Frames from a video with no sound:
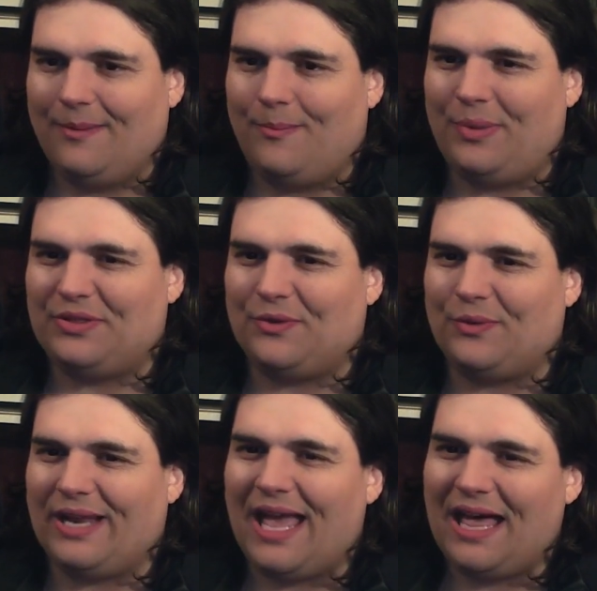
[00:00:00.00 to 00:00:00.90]
But the
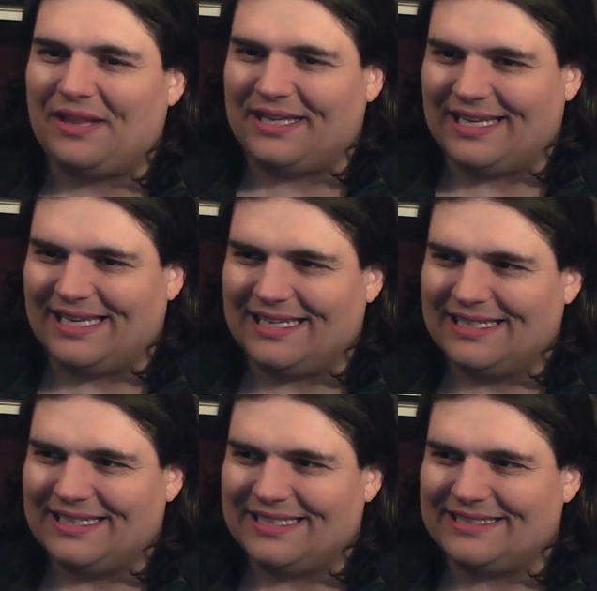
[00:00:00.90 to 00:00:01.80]
reality
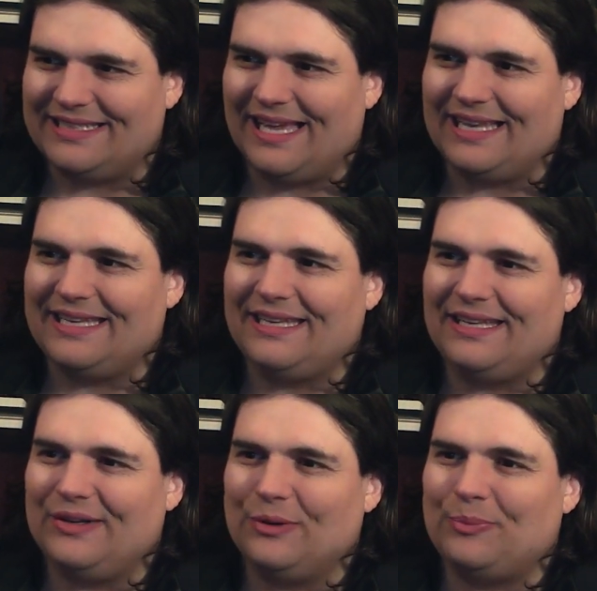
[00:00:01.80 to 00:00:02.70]
is that
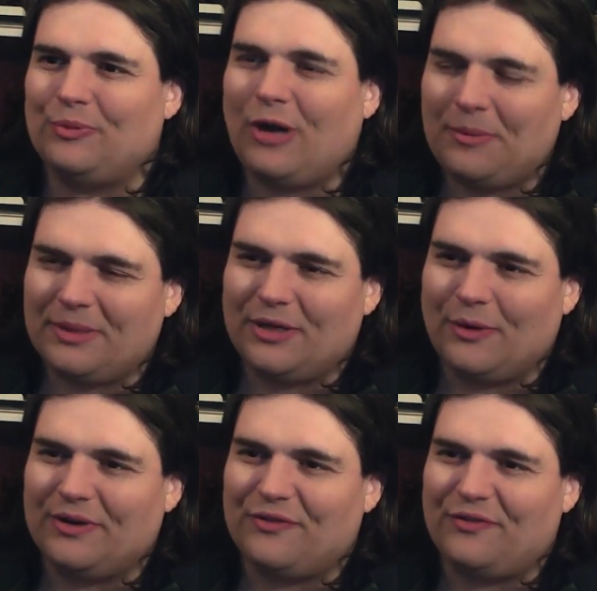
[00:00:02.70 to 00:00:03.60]
you're probably
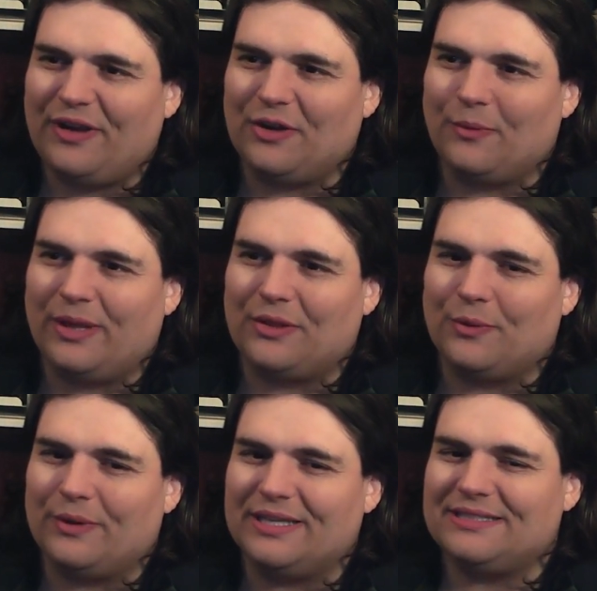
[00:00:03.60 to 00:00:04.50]
going to fight your way
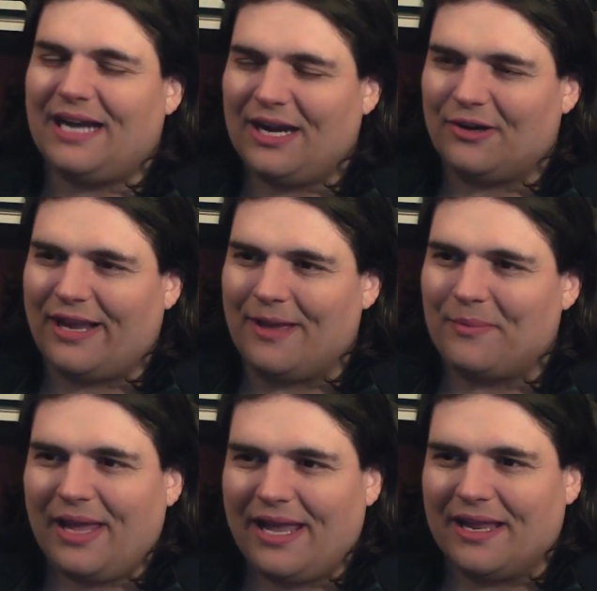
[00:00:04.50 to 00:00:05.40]
through an entire
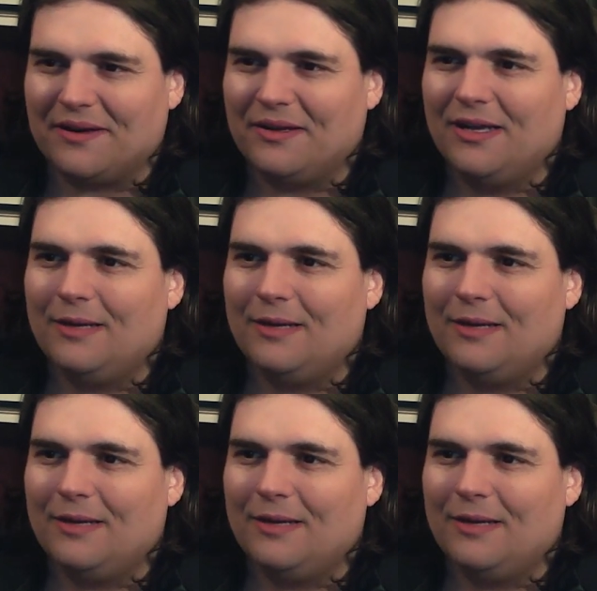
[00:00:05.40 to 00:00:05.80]
campaign